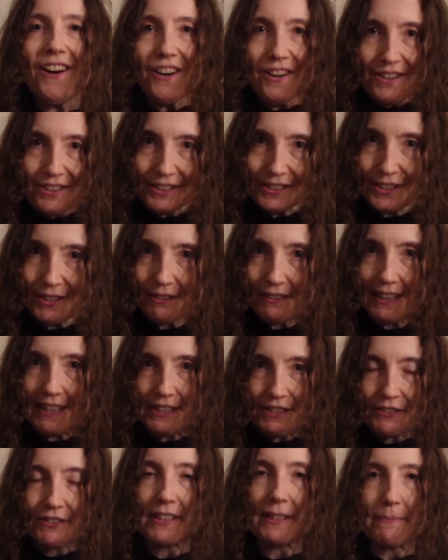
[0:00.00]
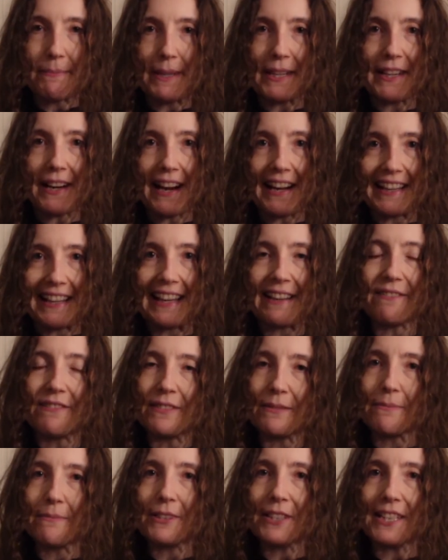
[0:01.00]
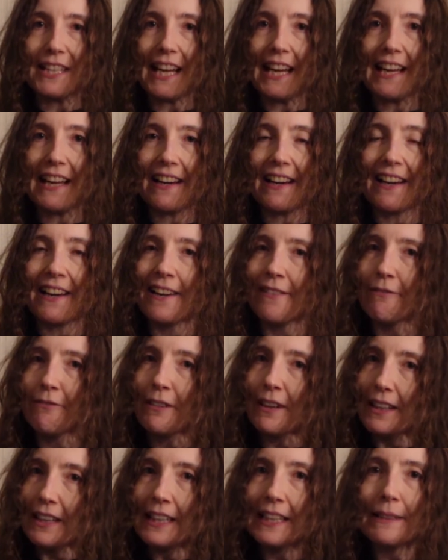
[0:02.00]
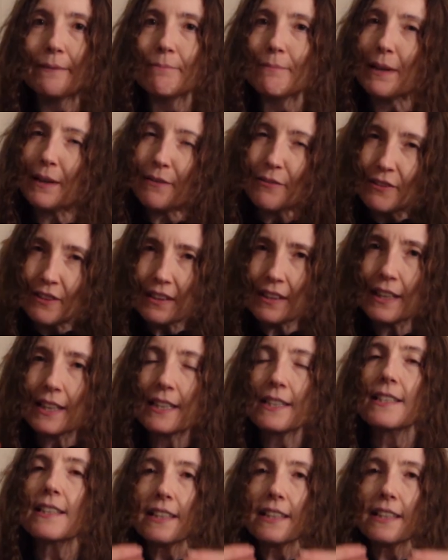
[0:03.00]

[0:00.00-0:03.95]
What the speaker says: all-terrain treatment I gave them today. My feeling is